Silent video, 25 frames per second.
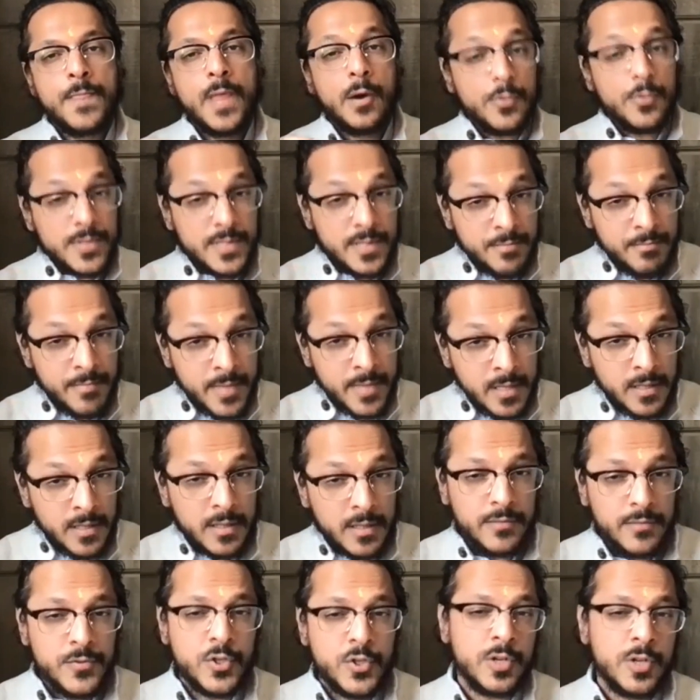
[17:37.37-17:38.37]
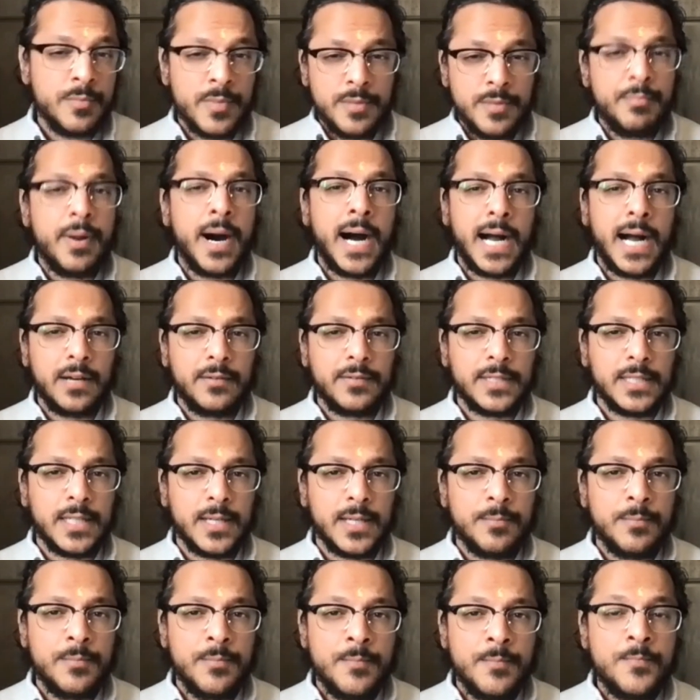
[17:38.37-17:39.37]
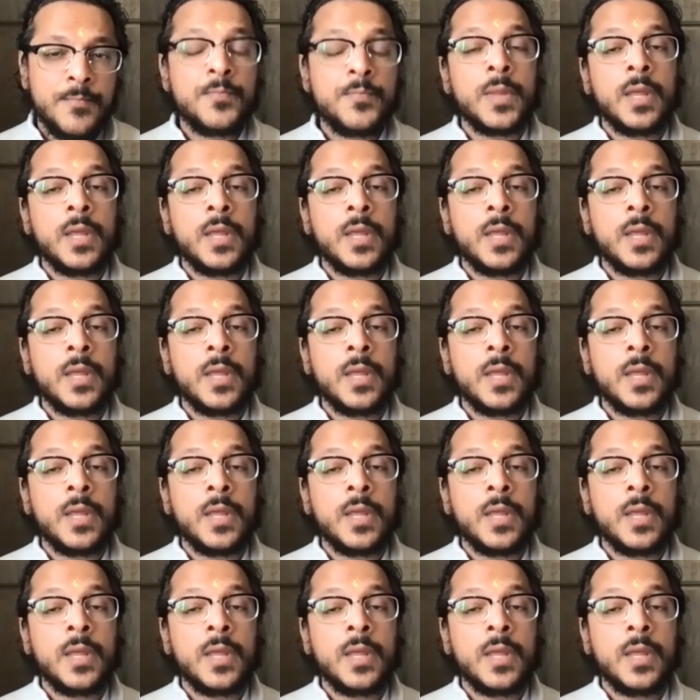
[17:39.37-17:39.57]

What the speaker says: that was the middle of Srimad Bhagavatam,